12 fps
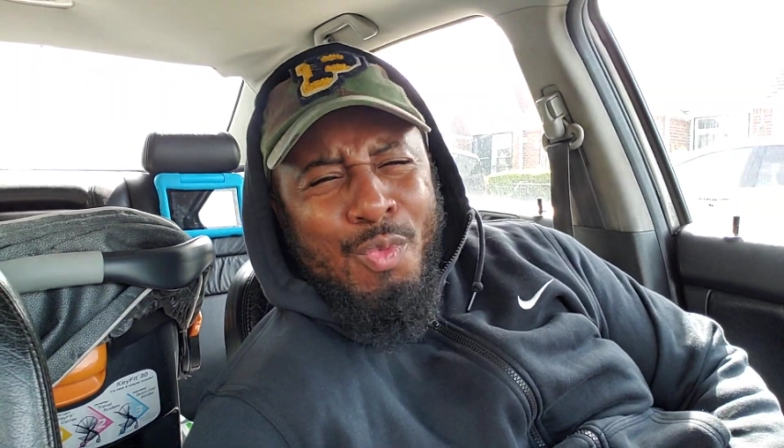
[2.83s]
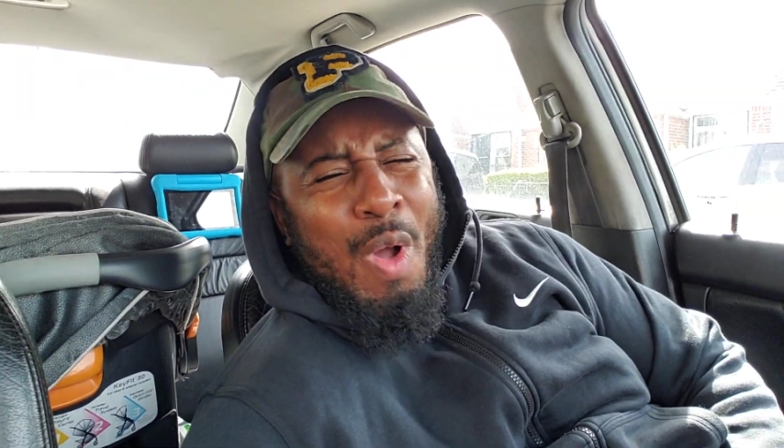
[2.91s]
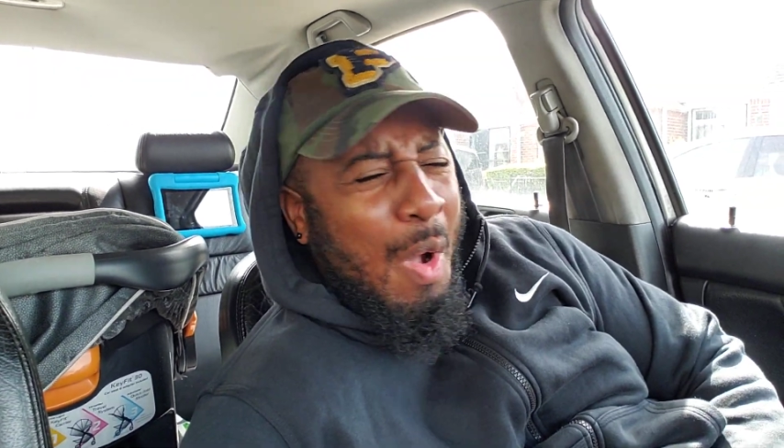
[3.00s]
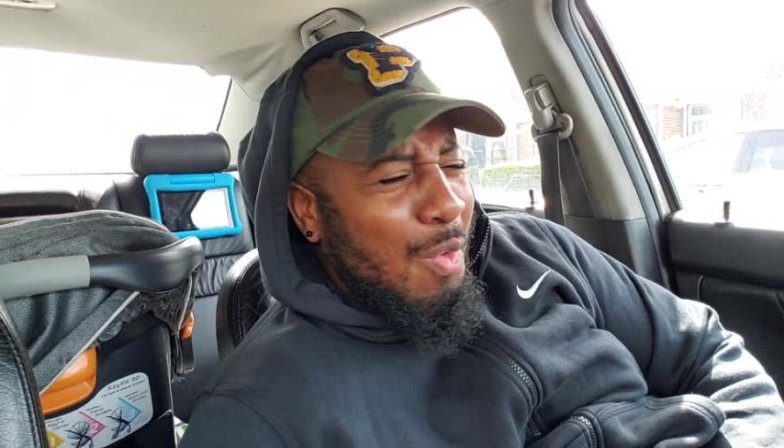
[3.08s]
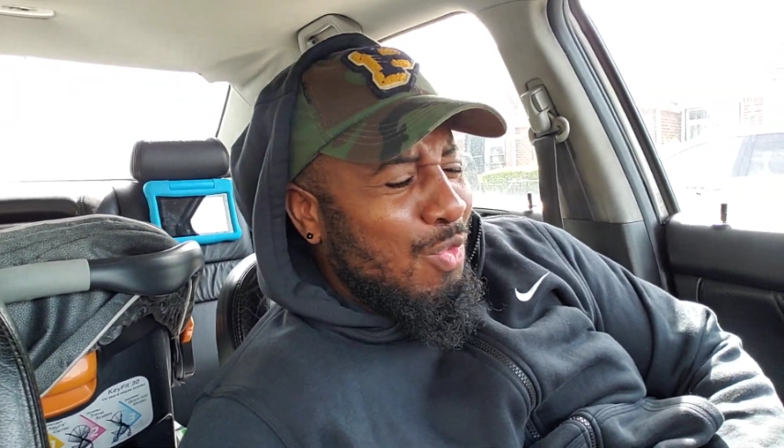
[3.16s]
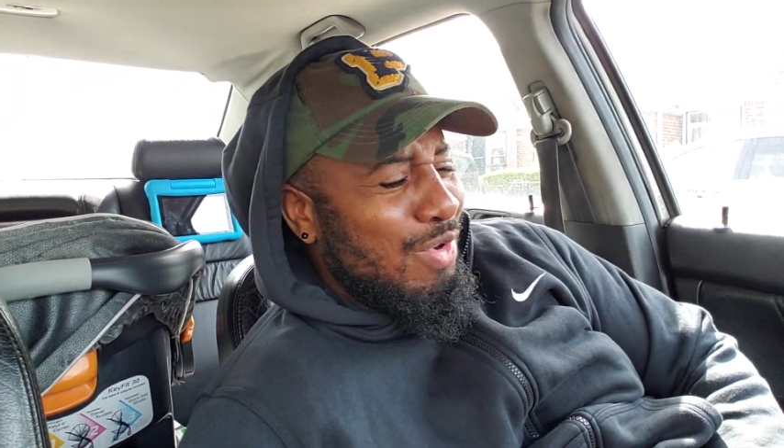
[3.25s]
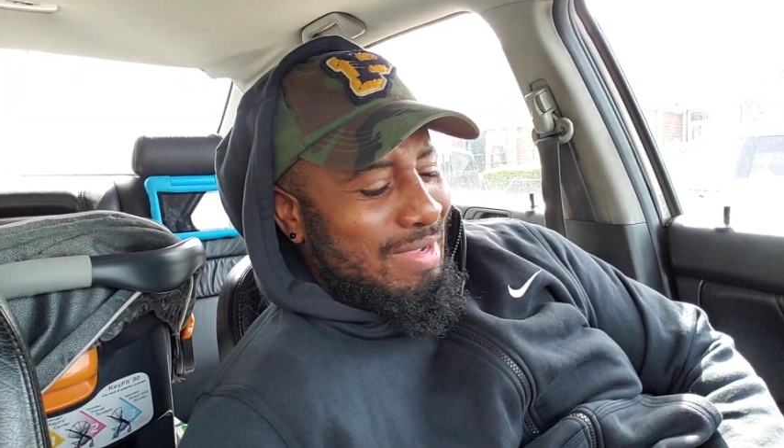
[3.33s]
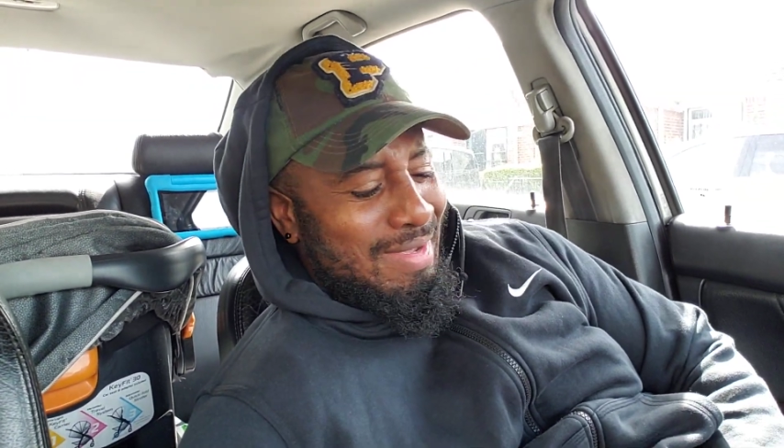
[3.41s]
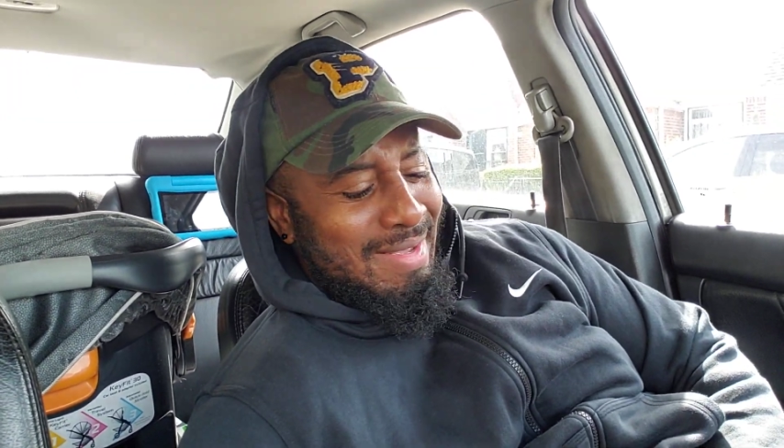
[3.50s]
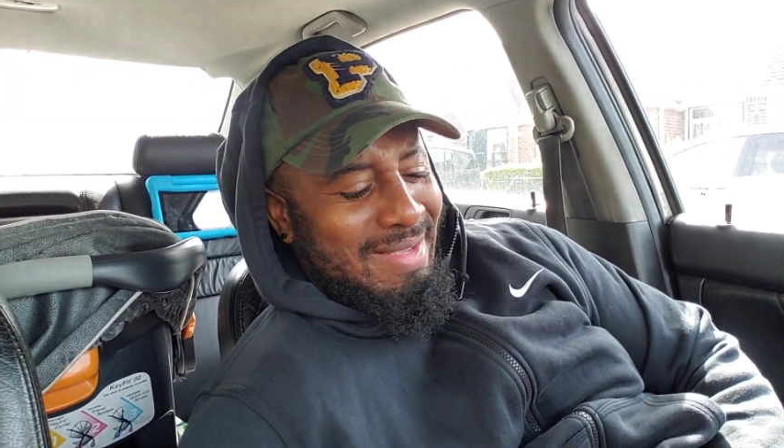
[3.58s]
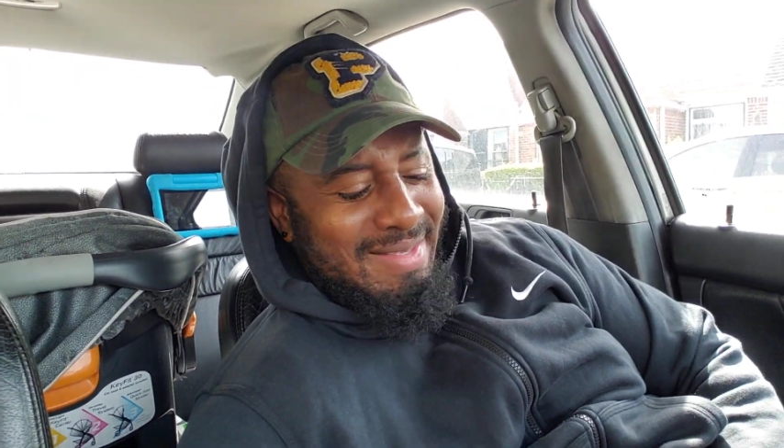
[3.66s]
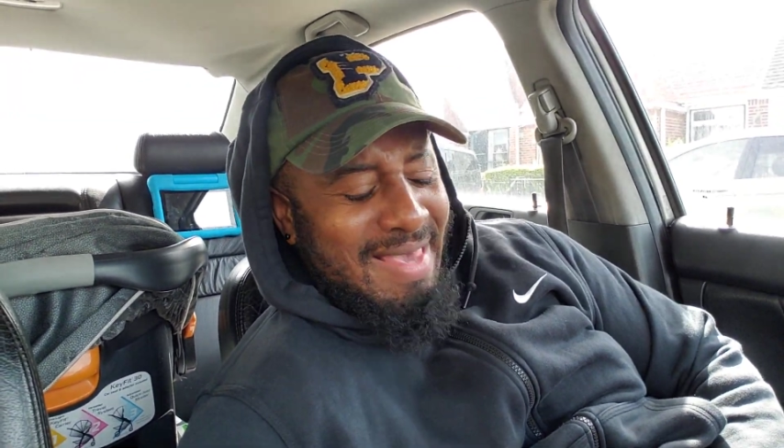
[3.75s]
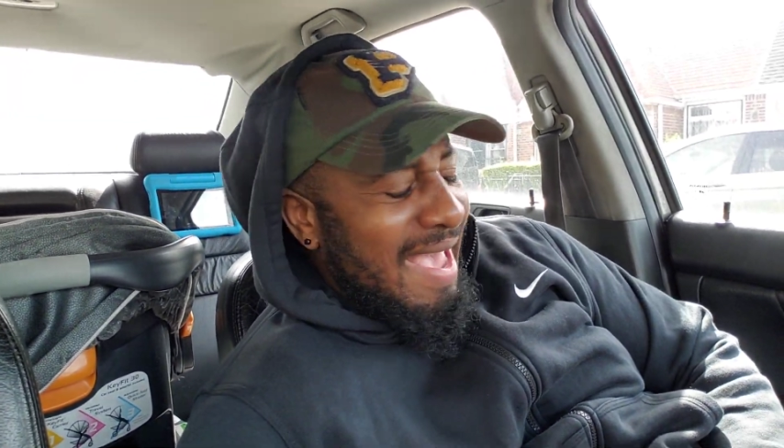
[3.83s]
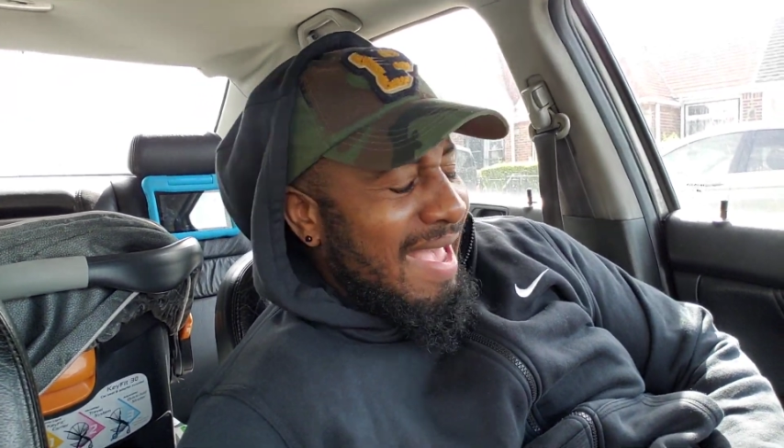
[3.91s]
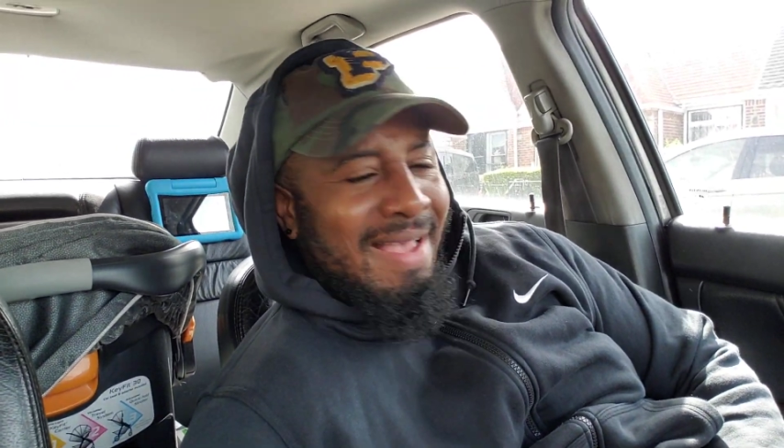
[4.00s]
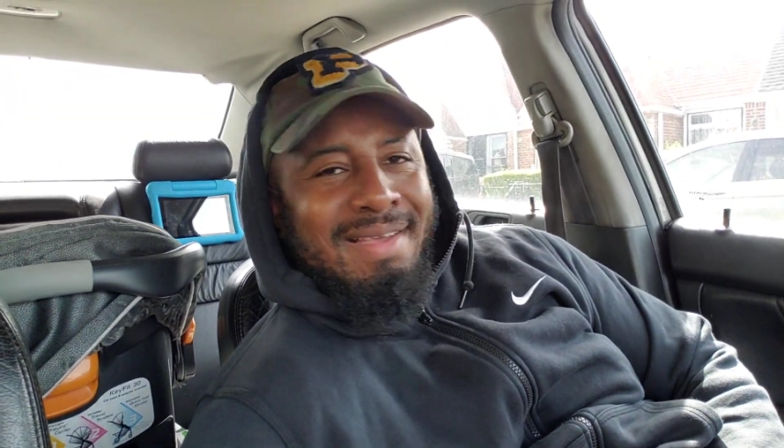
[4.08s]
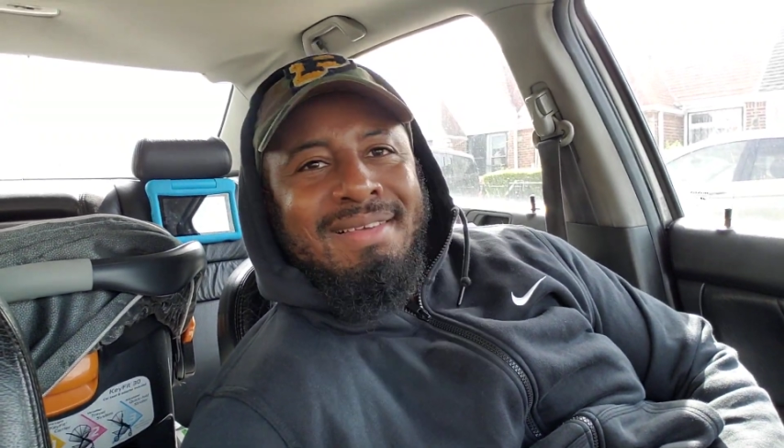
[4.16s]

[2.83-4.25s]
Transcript: Woo! Yeah.